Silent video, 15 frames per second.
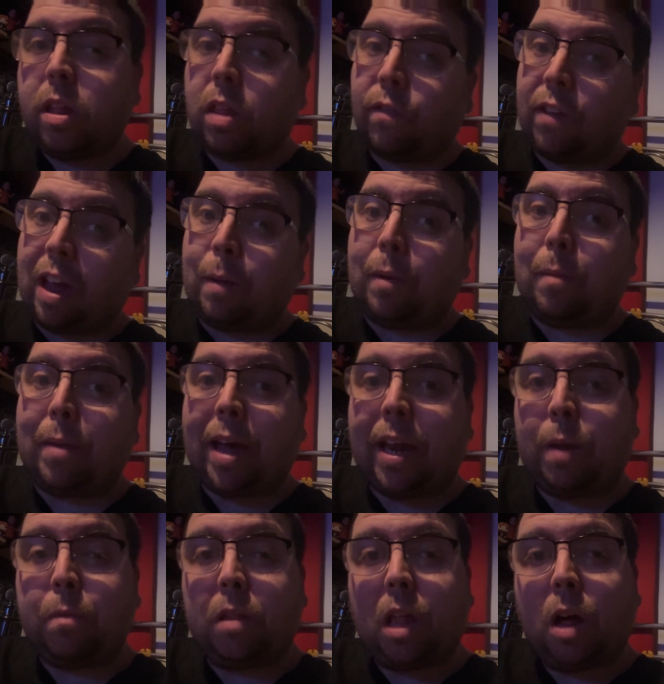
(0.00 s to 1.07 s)
a family man
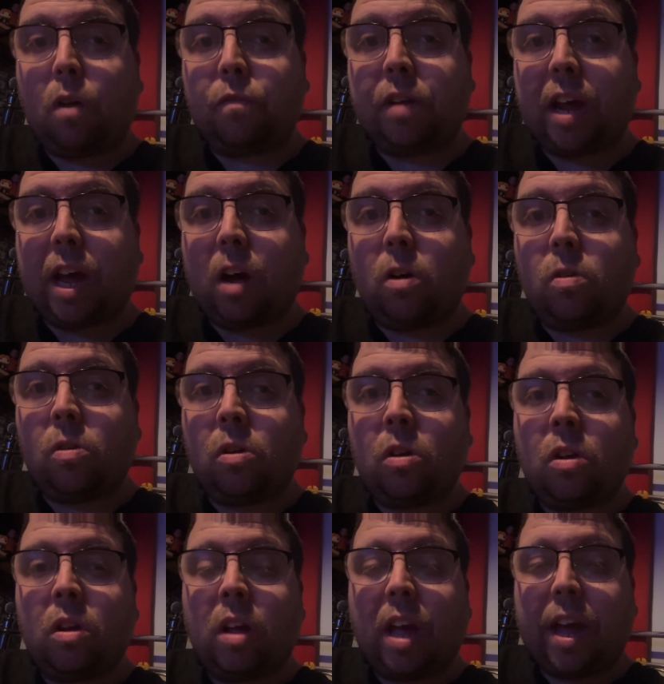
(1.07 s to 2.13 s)
himself now,
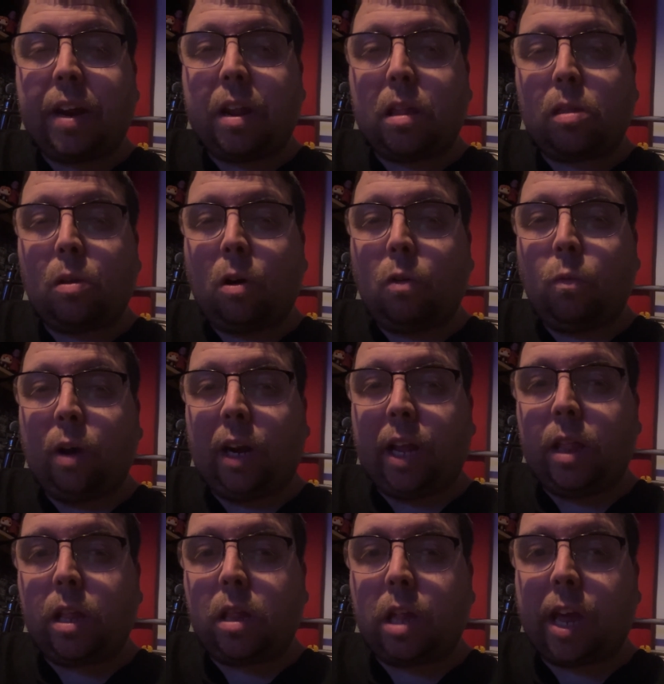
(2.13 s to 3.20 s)
and is not
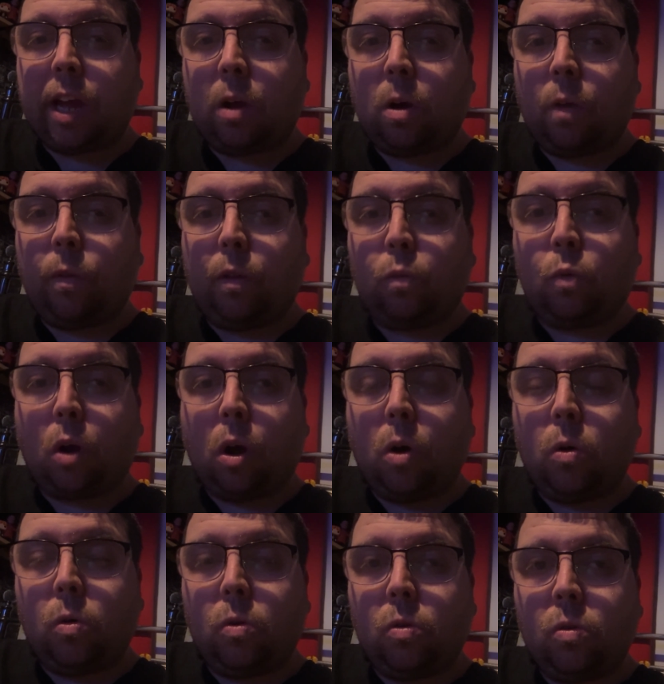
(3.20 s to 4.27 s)
willing to take on the
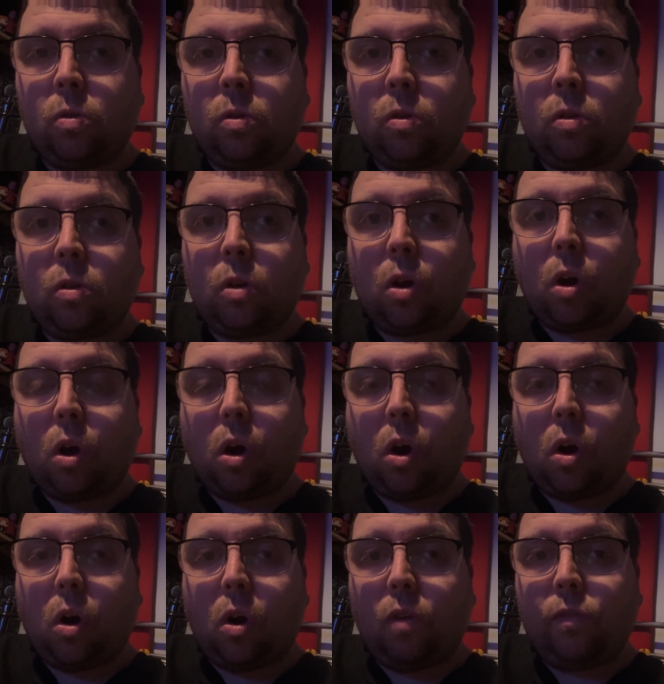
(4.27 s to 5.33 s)
role
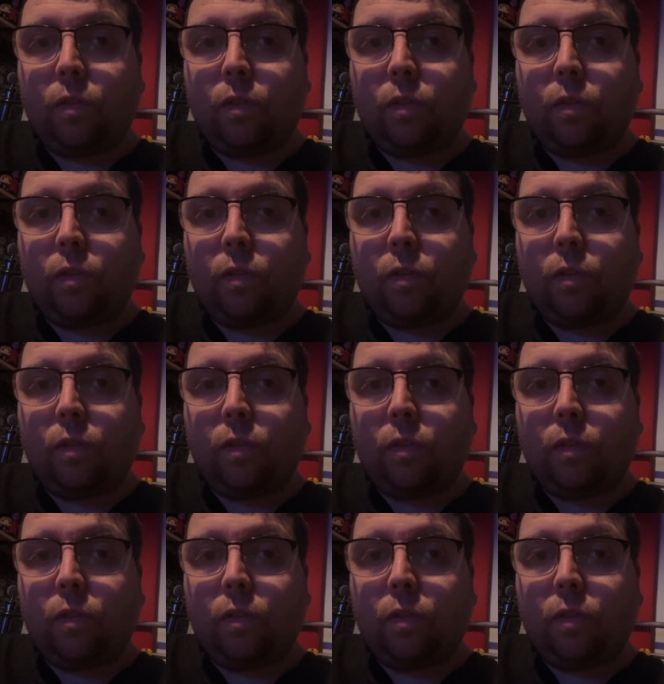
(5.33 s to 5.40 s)
of